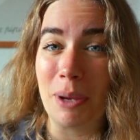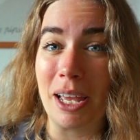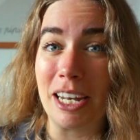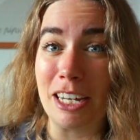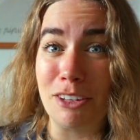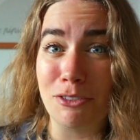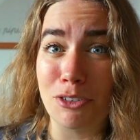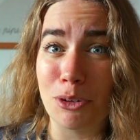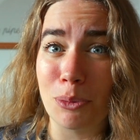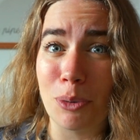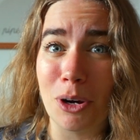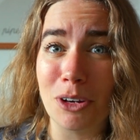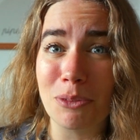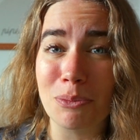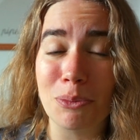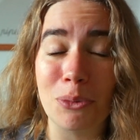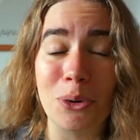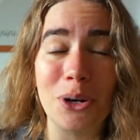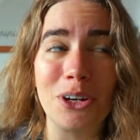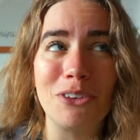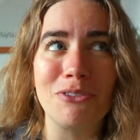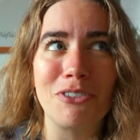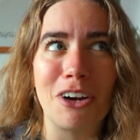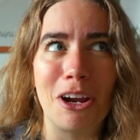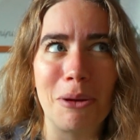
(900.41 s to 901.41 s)
And if you want
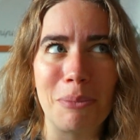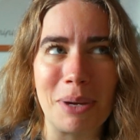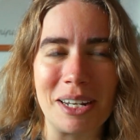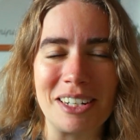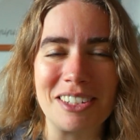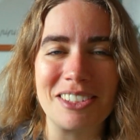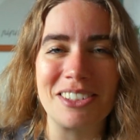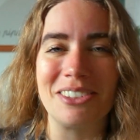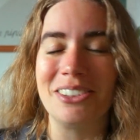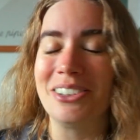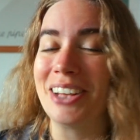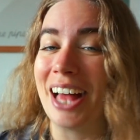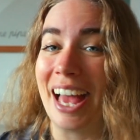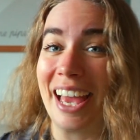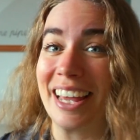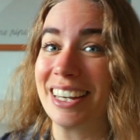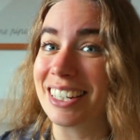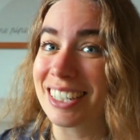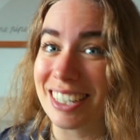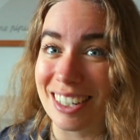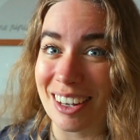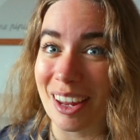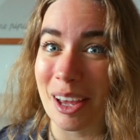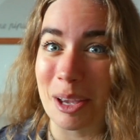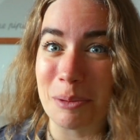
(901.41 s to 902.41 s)
more environmental
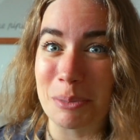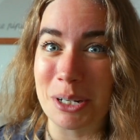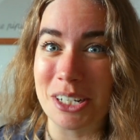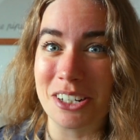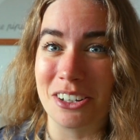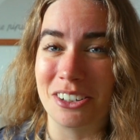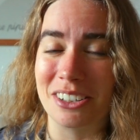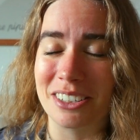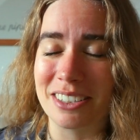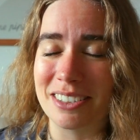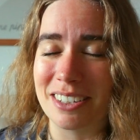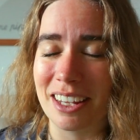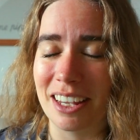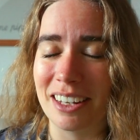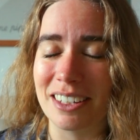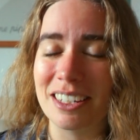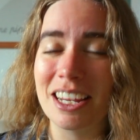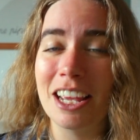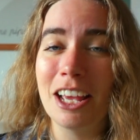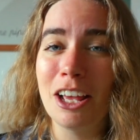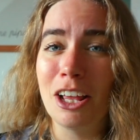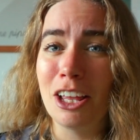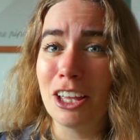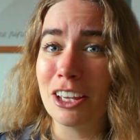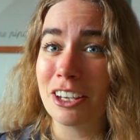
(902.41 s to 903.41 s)
and climate content,
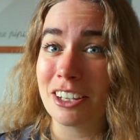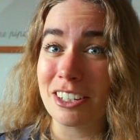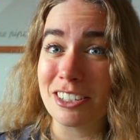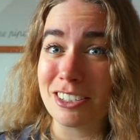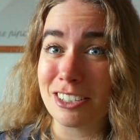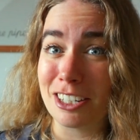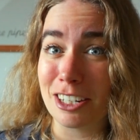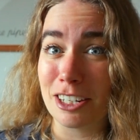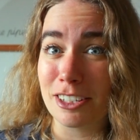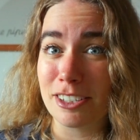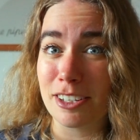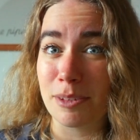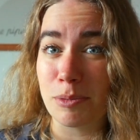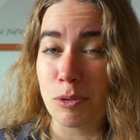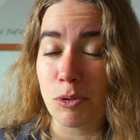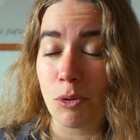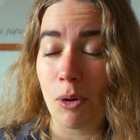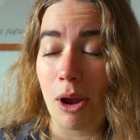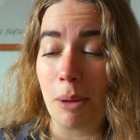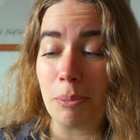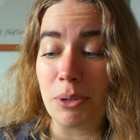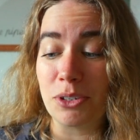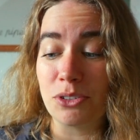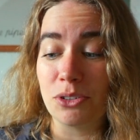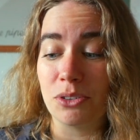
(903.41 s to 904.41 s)
consider
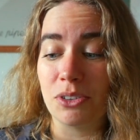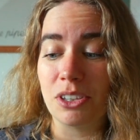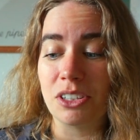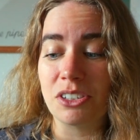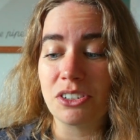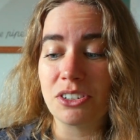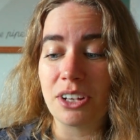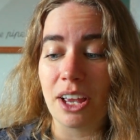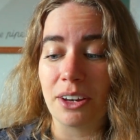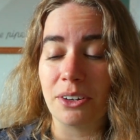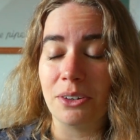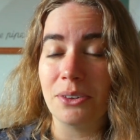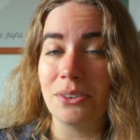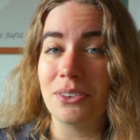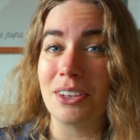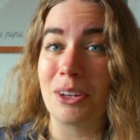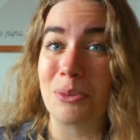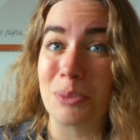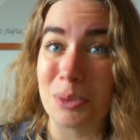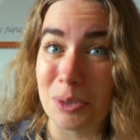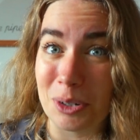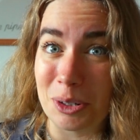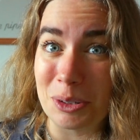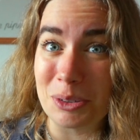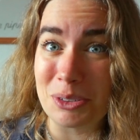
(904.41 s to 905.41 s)
subscribing to this channel.
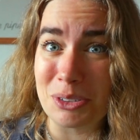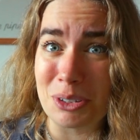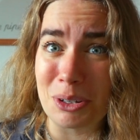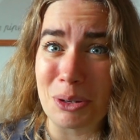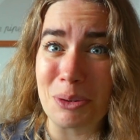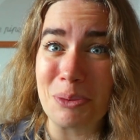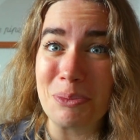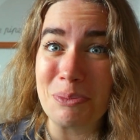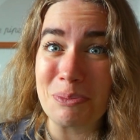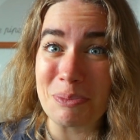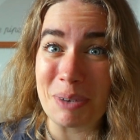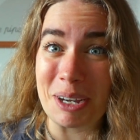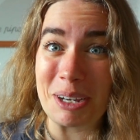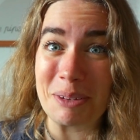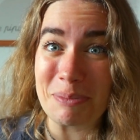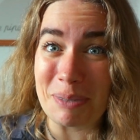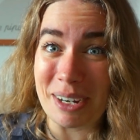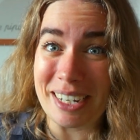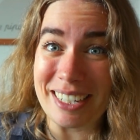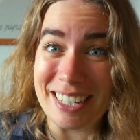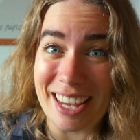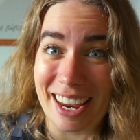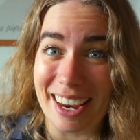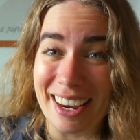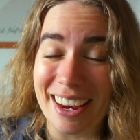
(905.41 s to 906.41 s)
That would also make
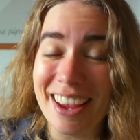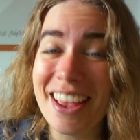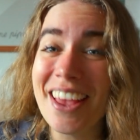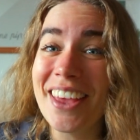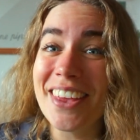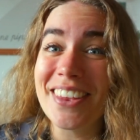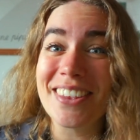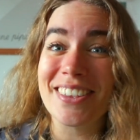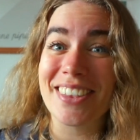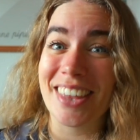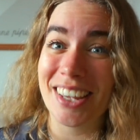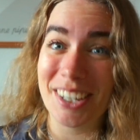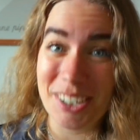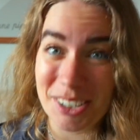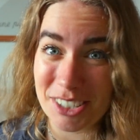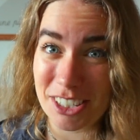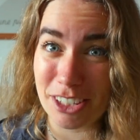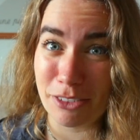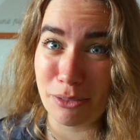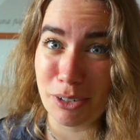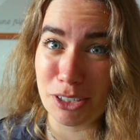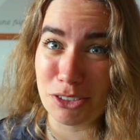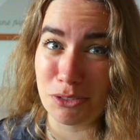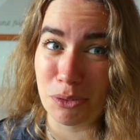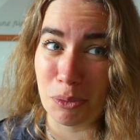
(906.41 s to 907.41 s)
my day. Thank you
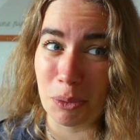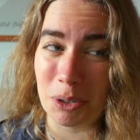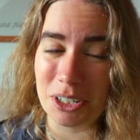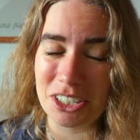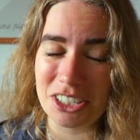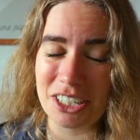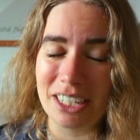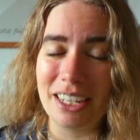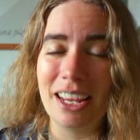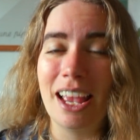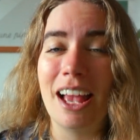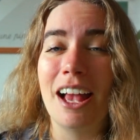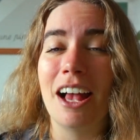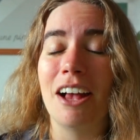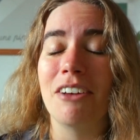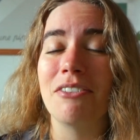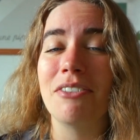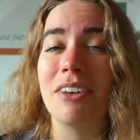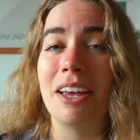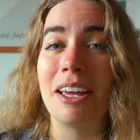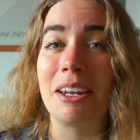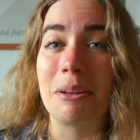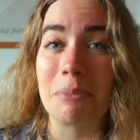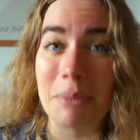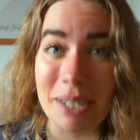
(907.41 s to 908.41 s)
so much for watching. Have
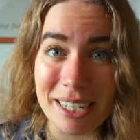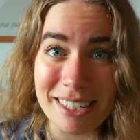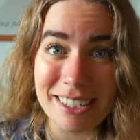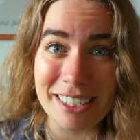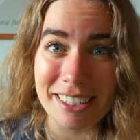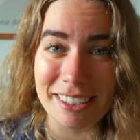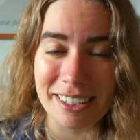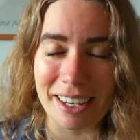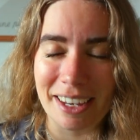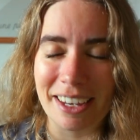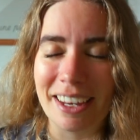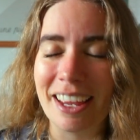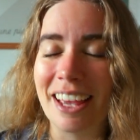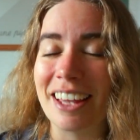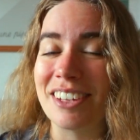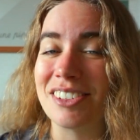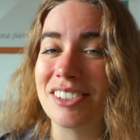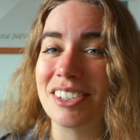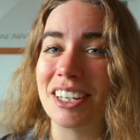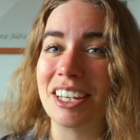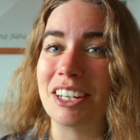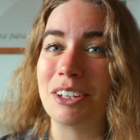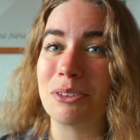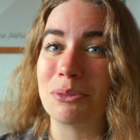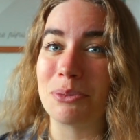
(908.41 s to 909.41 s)
an amazing day and
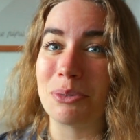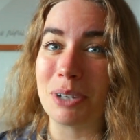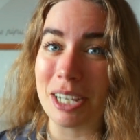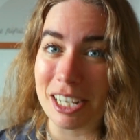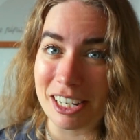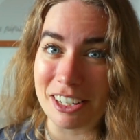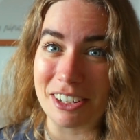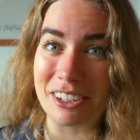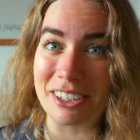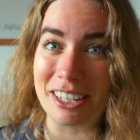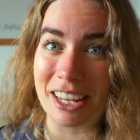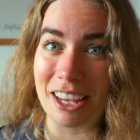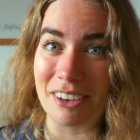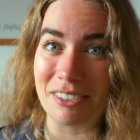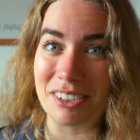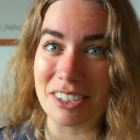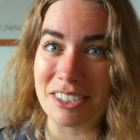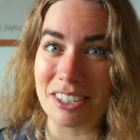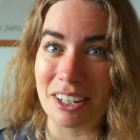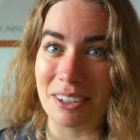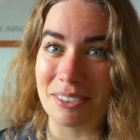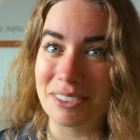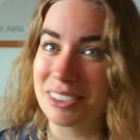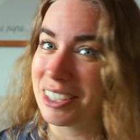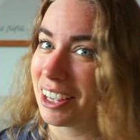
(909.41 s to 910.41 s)
take really good care of
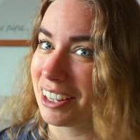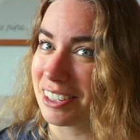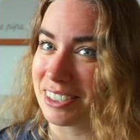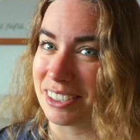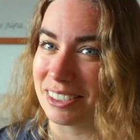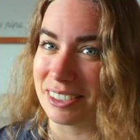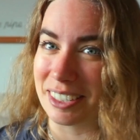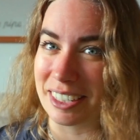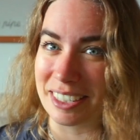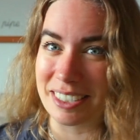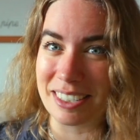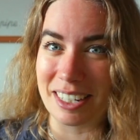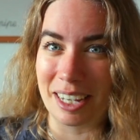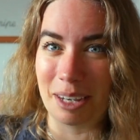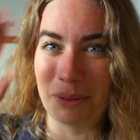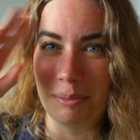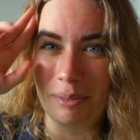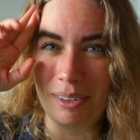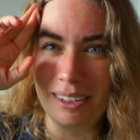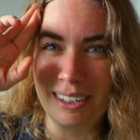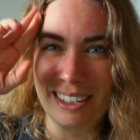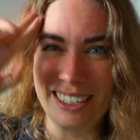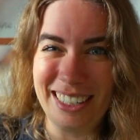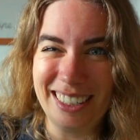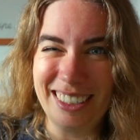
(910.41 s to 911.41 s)
yourselves. Until next time,
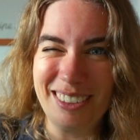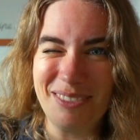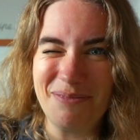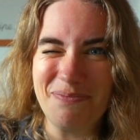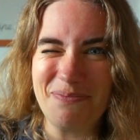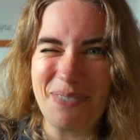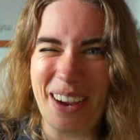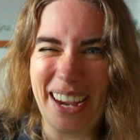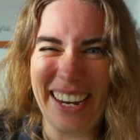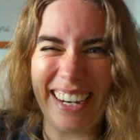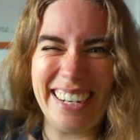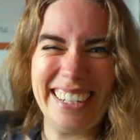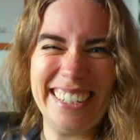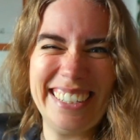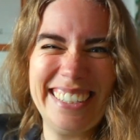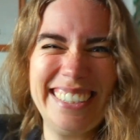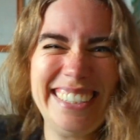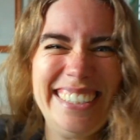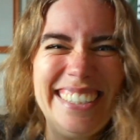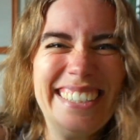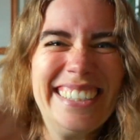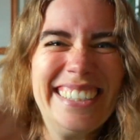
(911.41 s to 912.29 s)
bye.